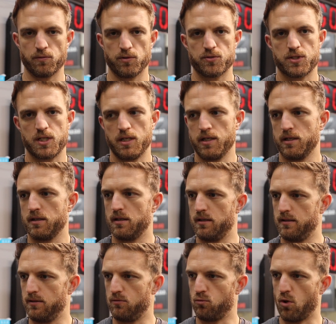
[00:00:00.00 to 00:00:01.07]
routine
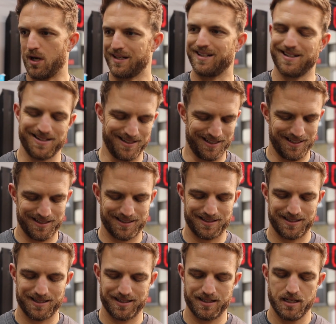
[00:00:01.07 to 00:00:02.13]
of walking at an
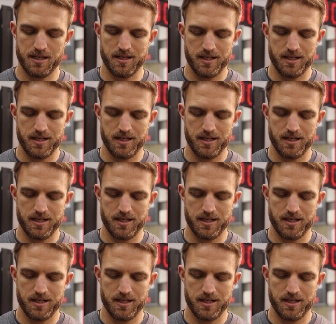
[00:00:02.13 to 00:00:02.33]
incline,